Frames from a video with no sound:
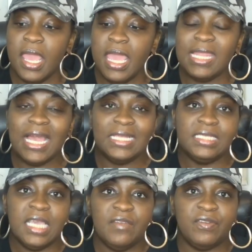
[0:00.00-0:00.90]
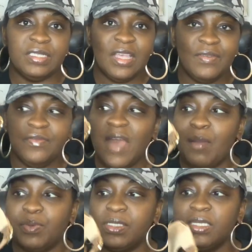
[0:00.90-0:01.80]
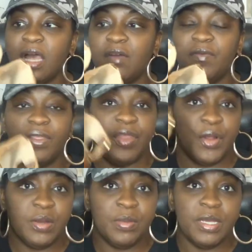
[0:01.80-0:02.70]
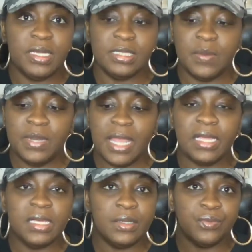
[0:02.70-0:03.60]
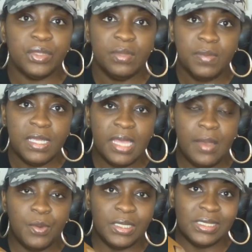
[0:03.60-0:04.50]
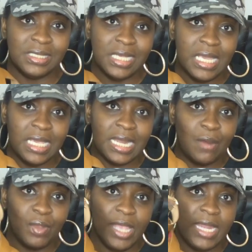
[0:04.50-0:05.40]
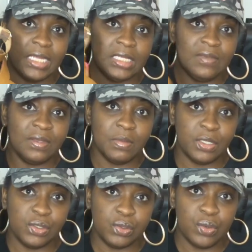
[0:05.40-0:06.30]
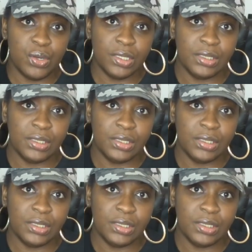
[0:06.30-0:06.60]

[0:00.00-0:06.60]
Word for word: And like I said, for 75% off for 30 bucks, I mean, I couldn't really beat that with a stick and I really had to leave them in the store.